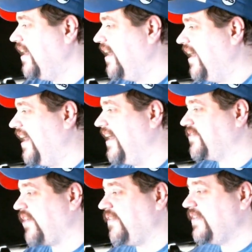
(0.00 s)
Uh,
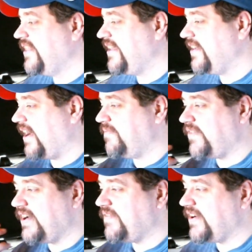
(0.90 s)
so I really, I'm
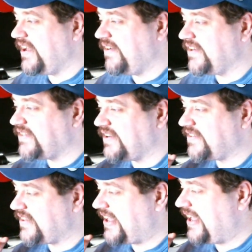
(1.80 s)
very, very interested to
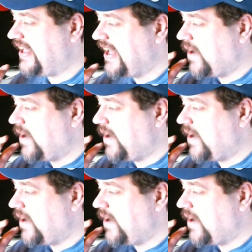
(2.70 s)
see